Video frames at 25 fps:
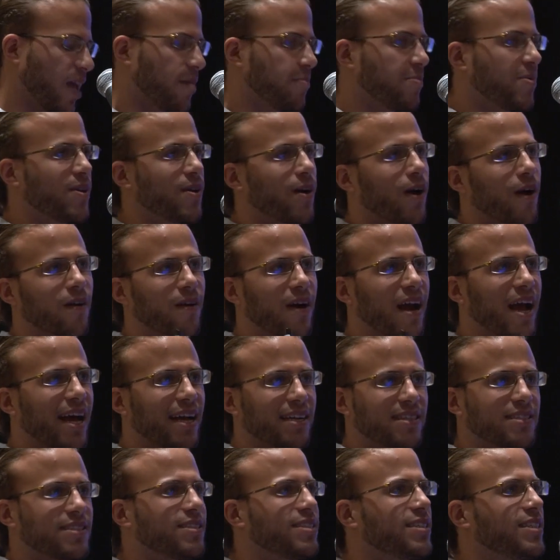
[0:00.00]

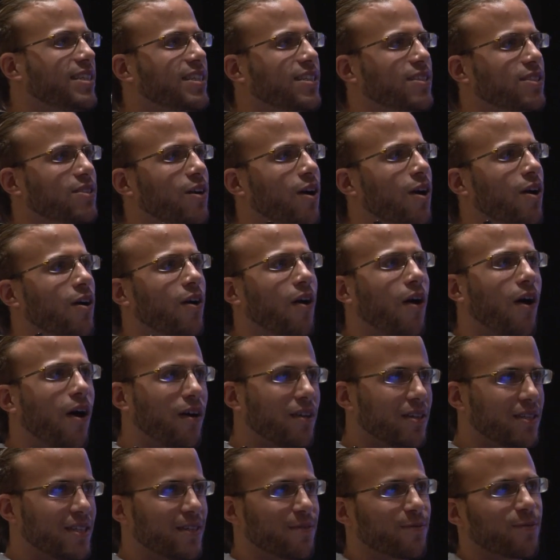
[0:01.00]
APRS, DSTAR,
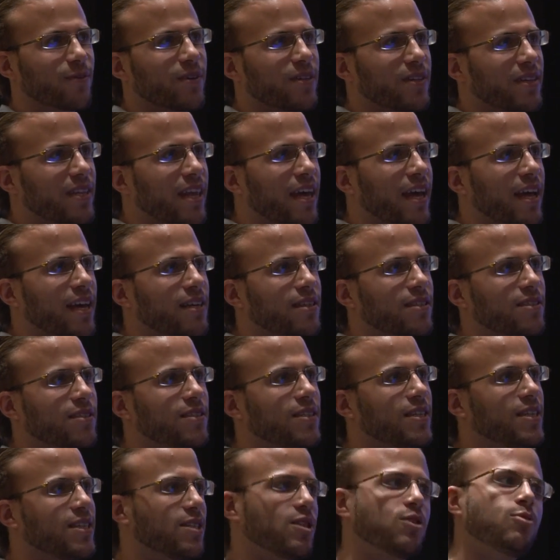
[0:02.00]
all the different things
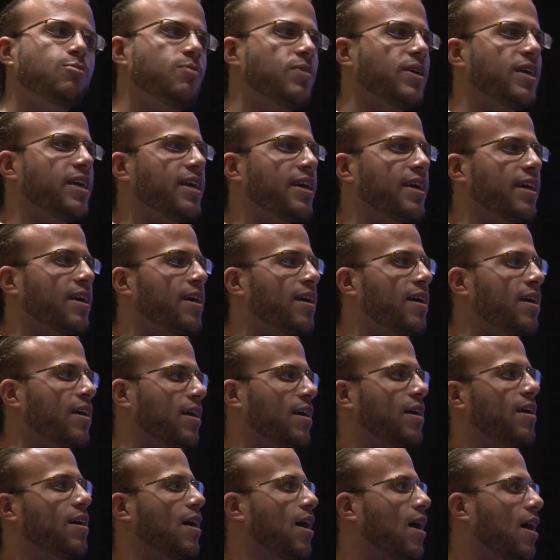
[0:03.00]
need to be
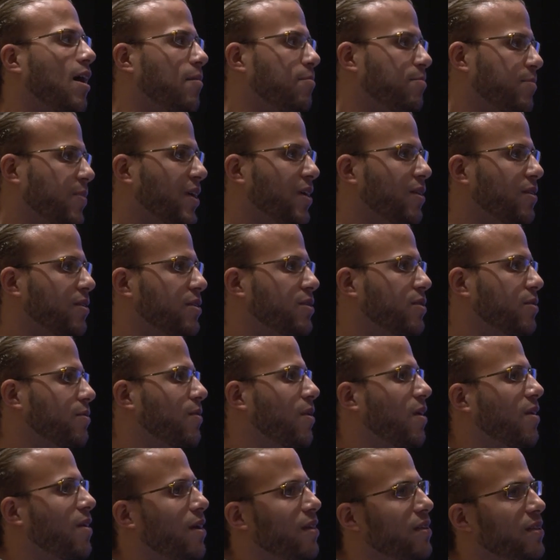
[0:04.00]
uh, built to
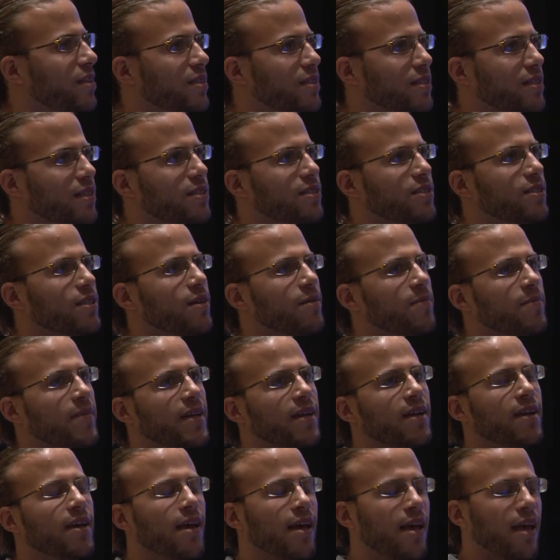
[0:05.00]
run on this system.
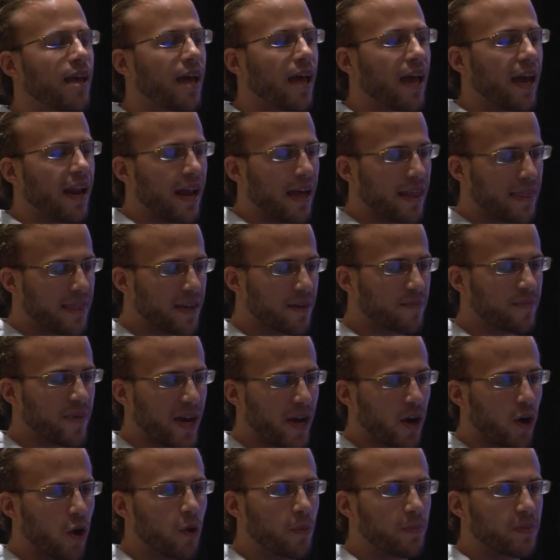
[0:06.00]
And, and I think
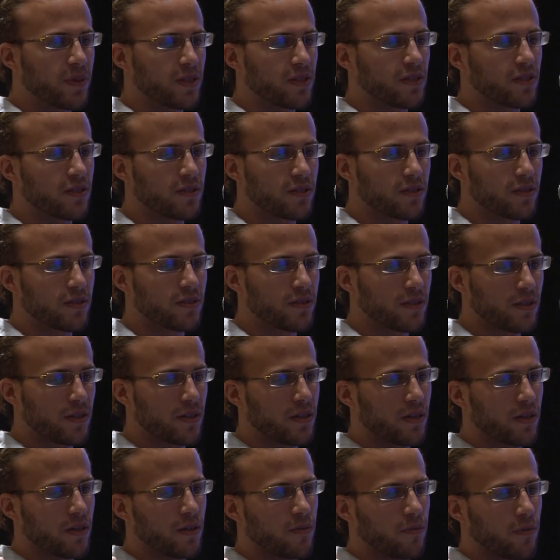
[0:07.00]
my hope is,
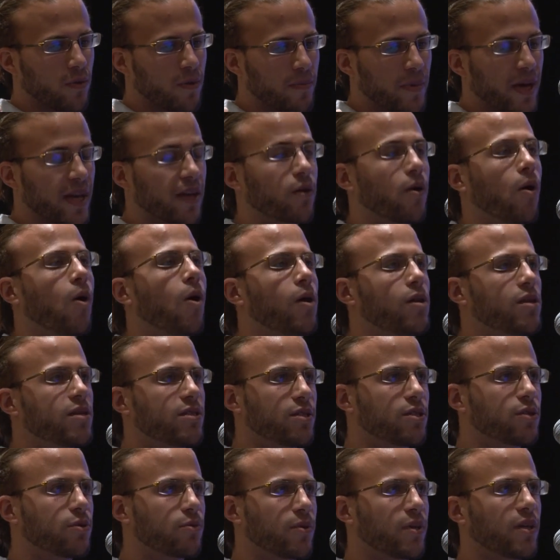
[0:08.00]
well, my goal
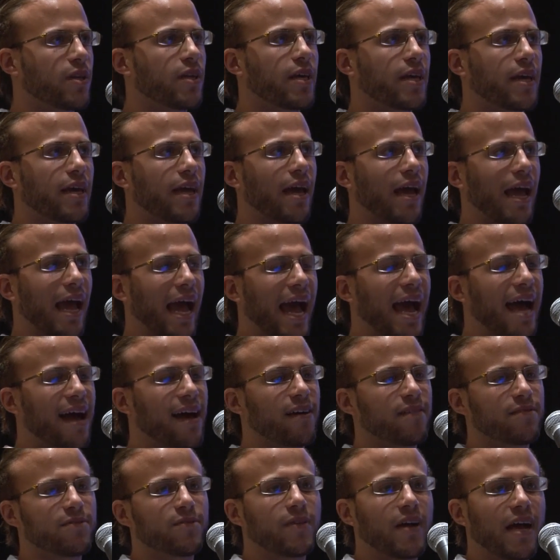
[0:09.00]
is to really
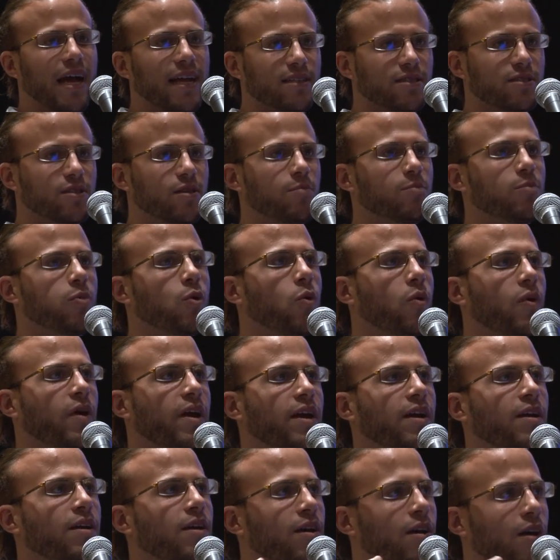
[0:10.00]
have at some
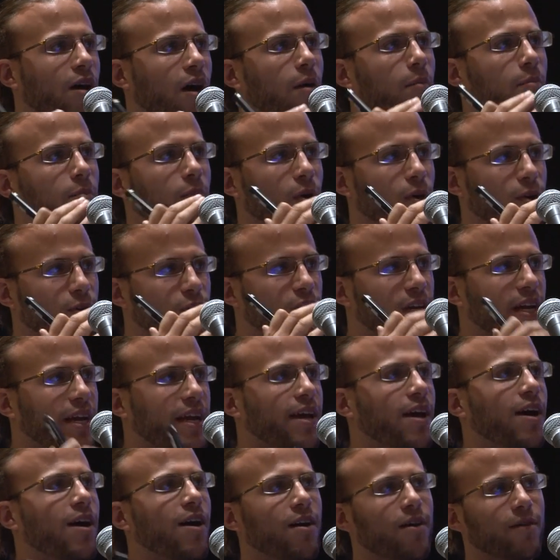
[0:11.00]
point a
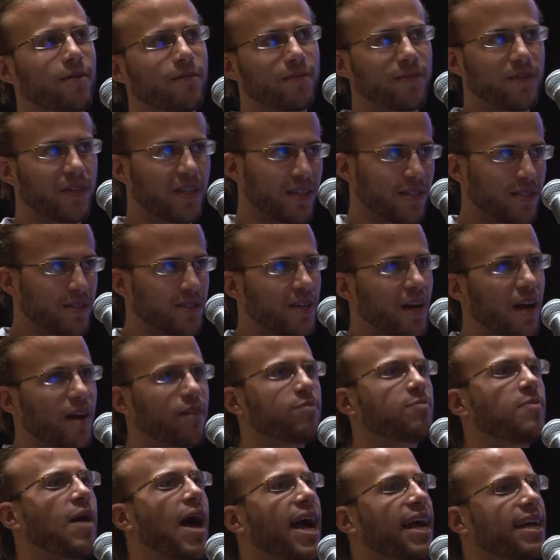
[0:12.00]
merging of this
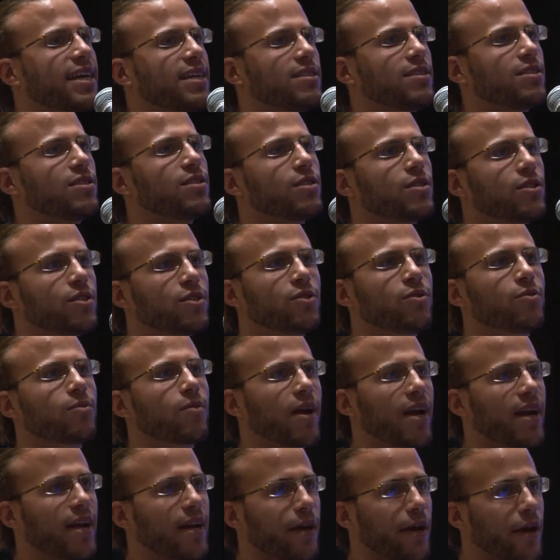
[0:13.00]
stuff back into GNU
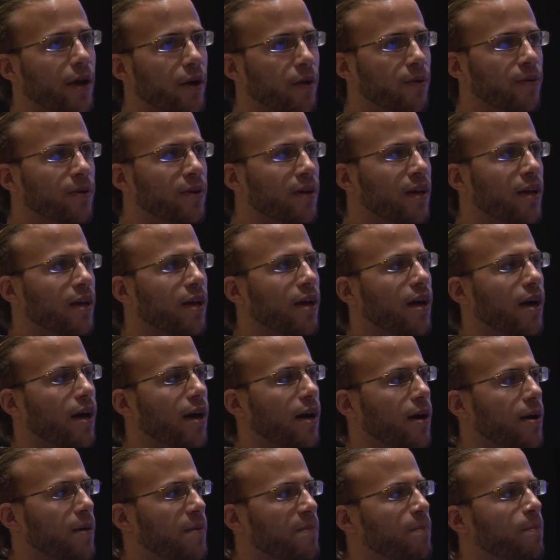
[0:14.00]
Radio.
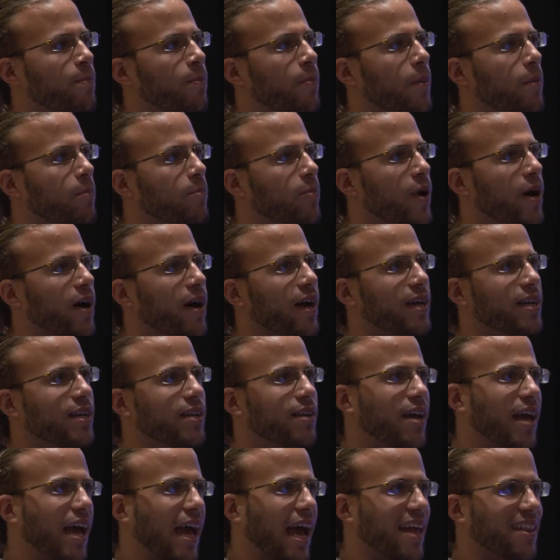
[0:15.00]
Um, but
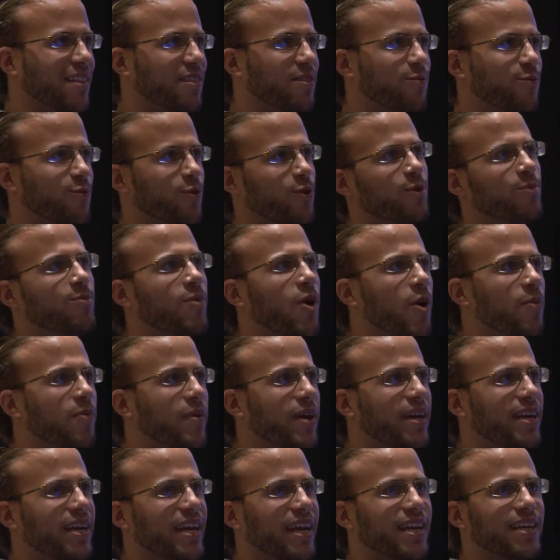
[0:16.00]
at, for the
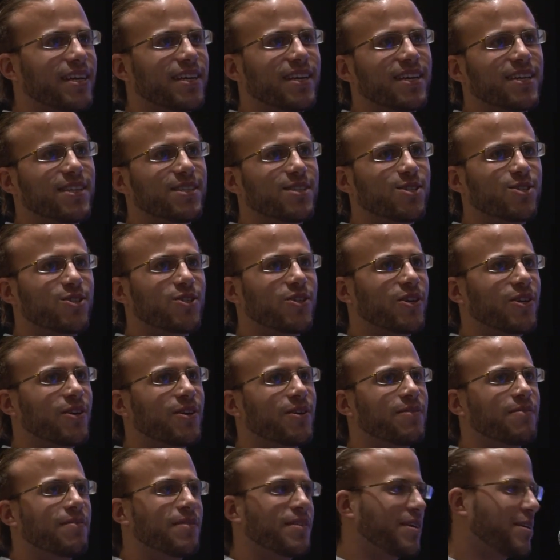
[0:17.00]
moment, it needs
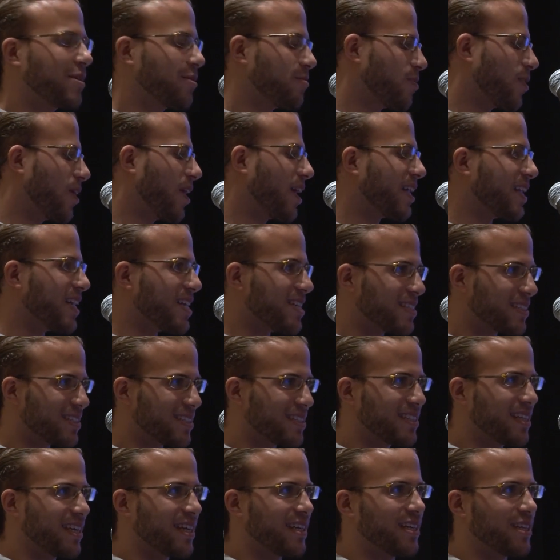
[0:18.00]
to, probably needs to
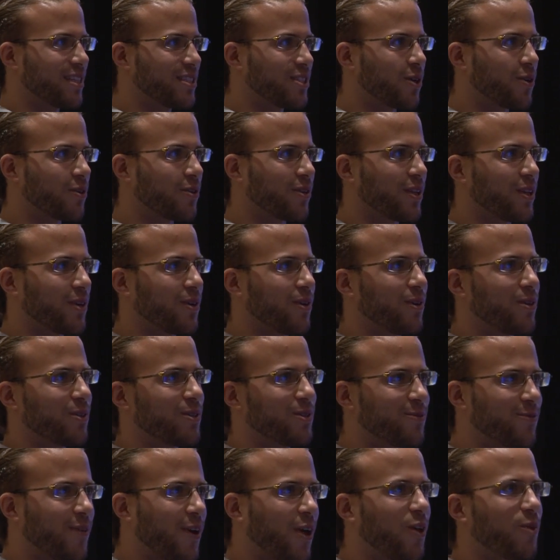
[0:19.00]
sit in its own little
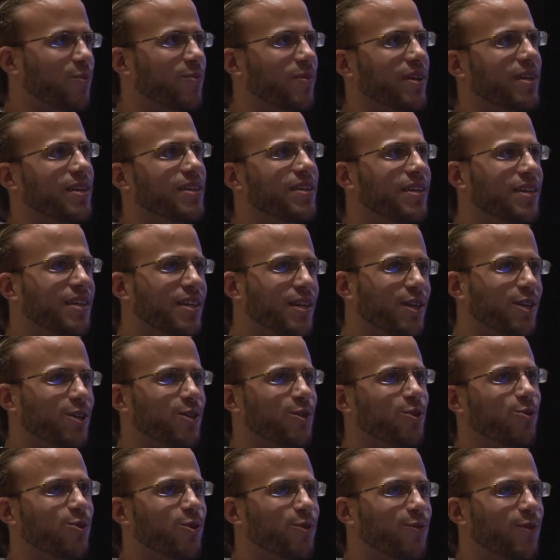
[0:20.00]
development
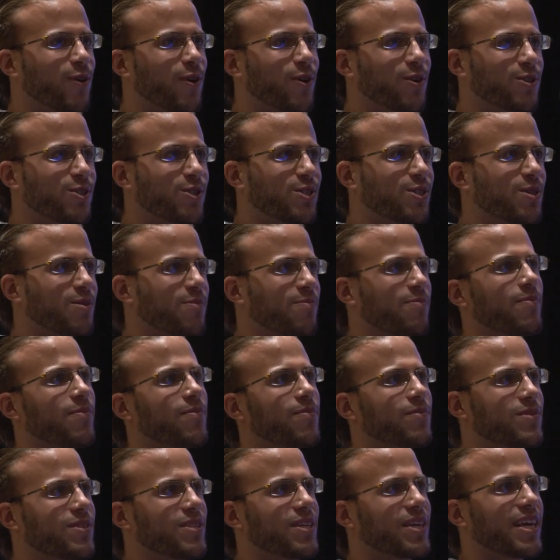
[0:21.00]
universe to,
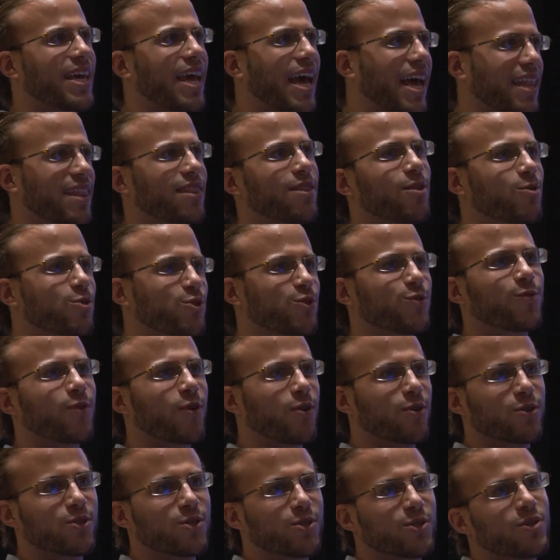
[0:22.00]
to get those
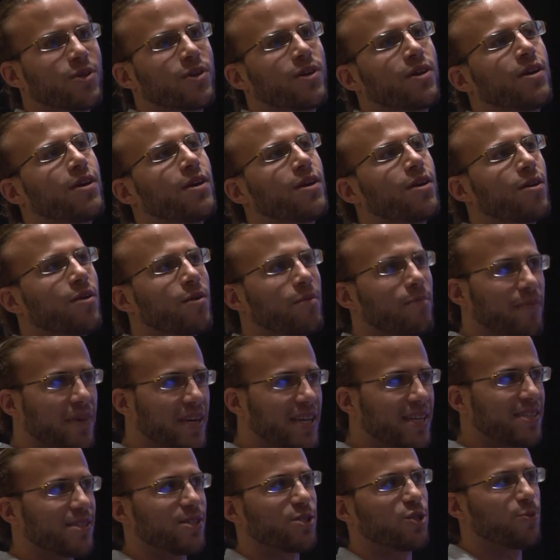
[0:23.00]
first
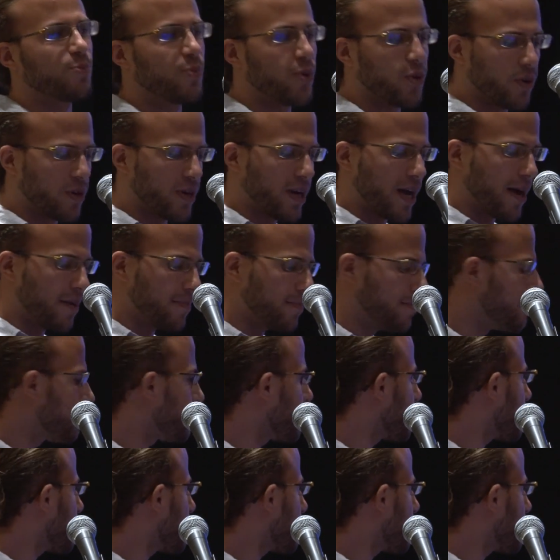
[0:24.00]
pieces booted up.